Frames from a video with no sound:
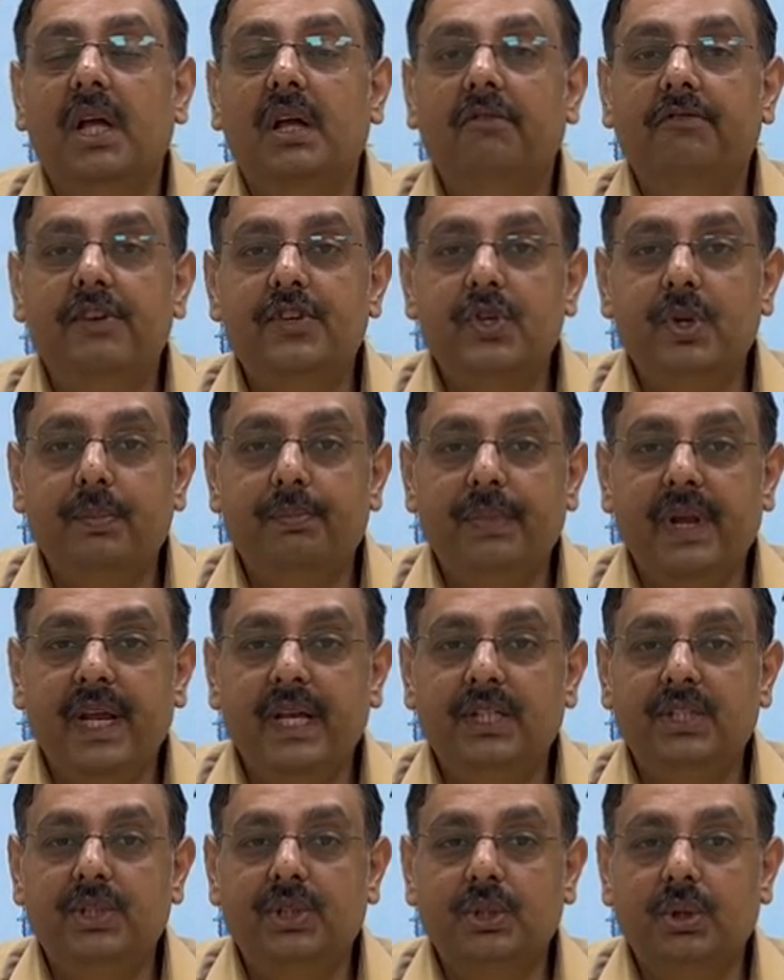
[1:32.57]
We should make
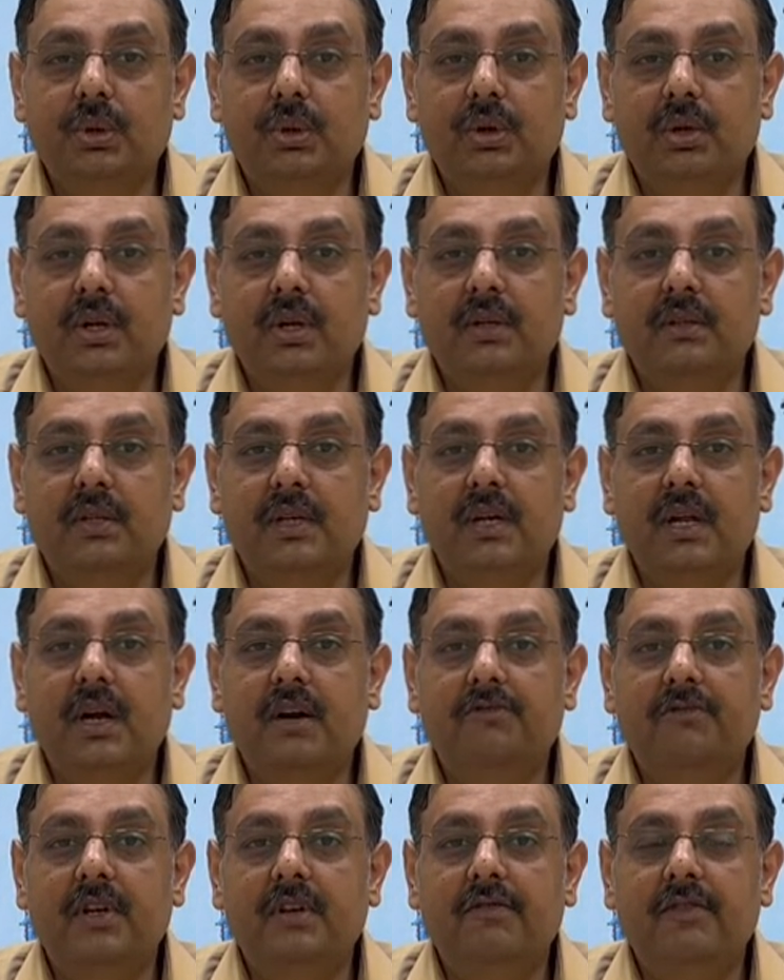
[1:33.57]
sure that
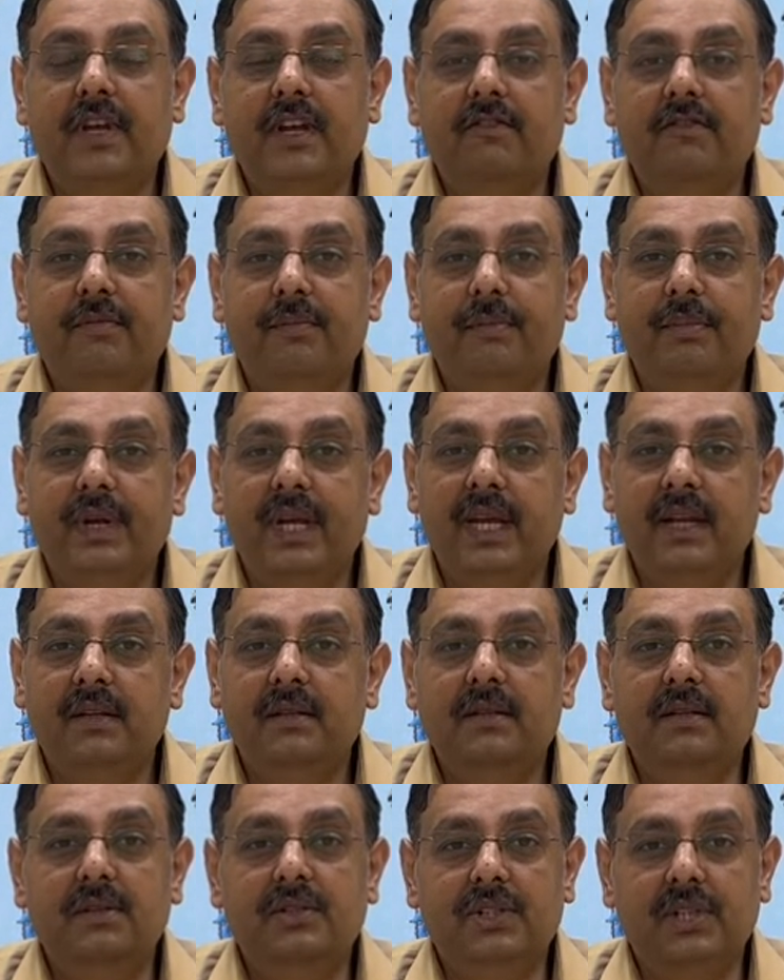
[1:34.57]
after we have bathed
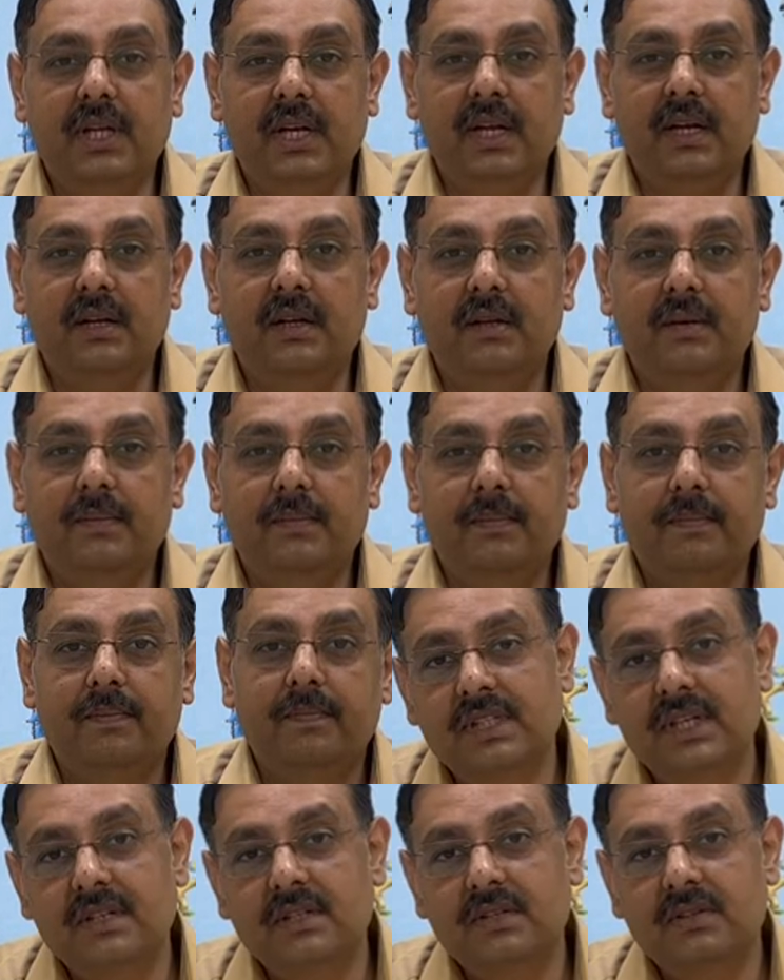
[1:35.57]
the child,
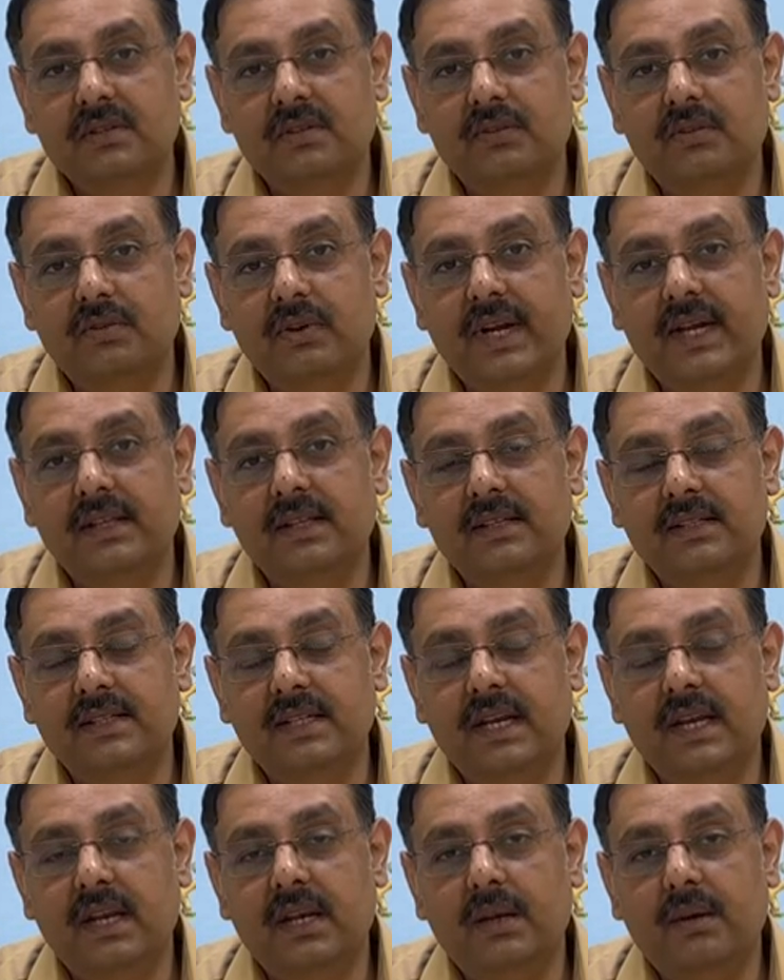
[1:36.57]
just dry the
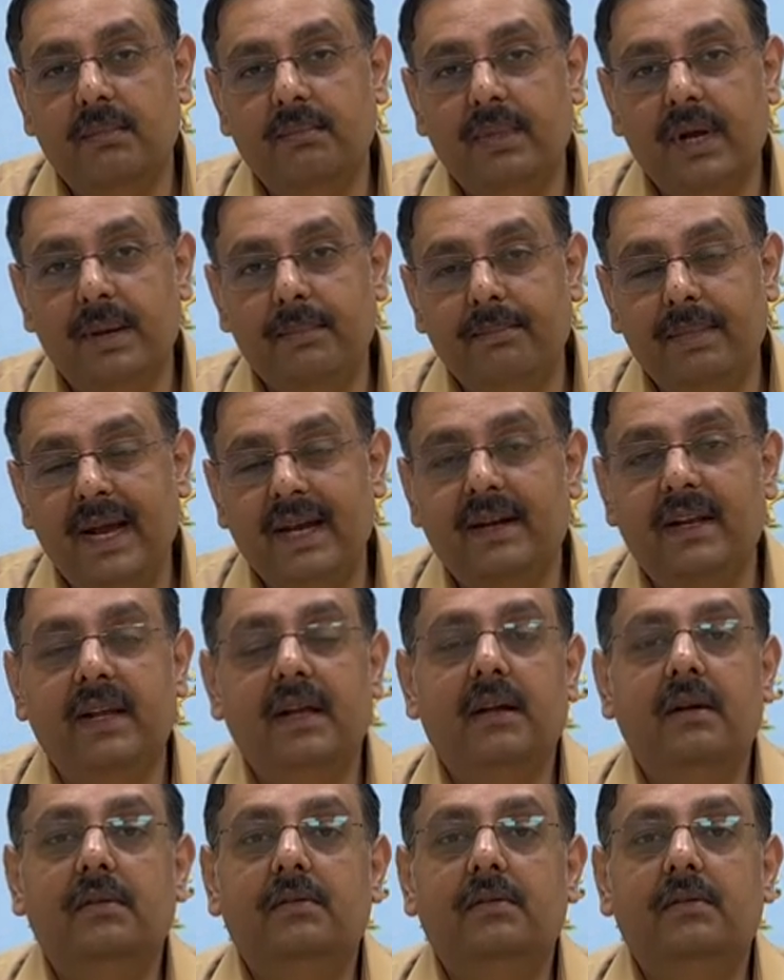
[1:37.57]
skin by patting.